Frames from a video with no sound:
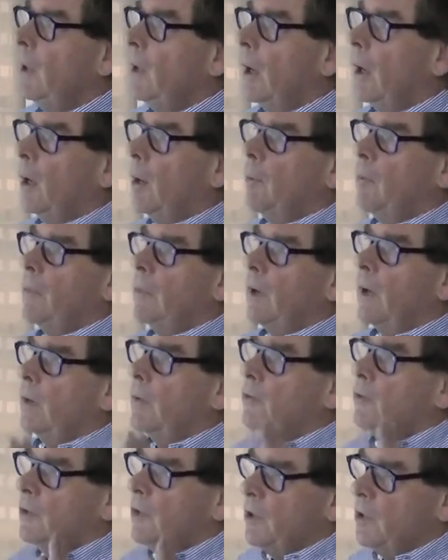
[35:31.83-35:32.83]
Um, I
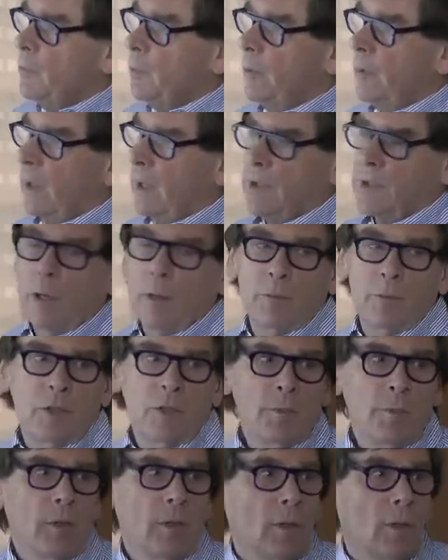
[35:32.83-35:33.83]
just put that up
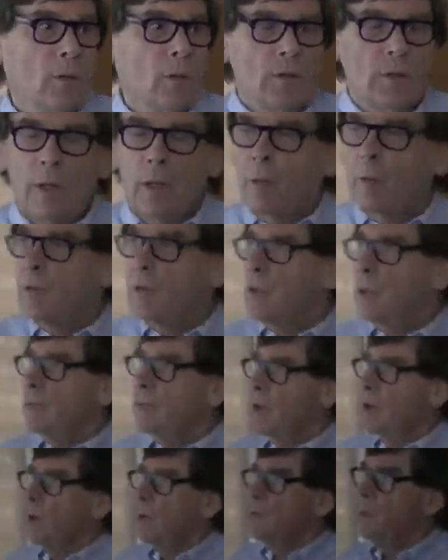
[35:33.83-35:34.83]
just because I will
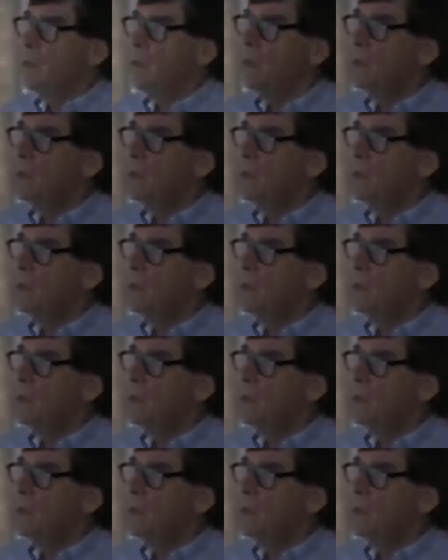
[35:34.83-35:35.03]
sometimes say